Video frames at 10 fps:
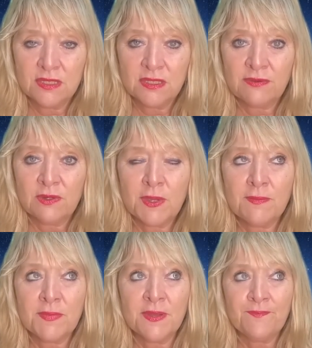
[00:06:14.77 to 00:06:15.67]
Now
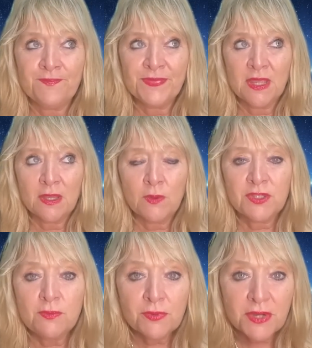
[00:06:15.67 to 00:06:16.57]
remember,
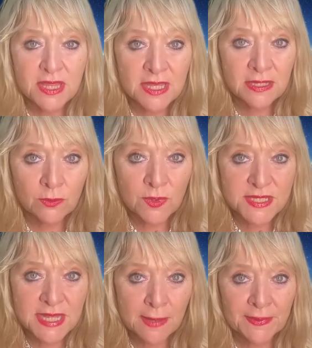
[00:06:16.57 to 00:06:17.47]
when you breathe in,
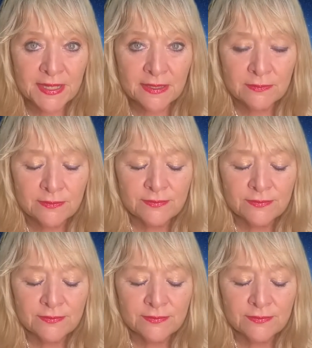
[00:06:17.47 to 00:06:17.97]
what's happening?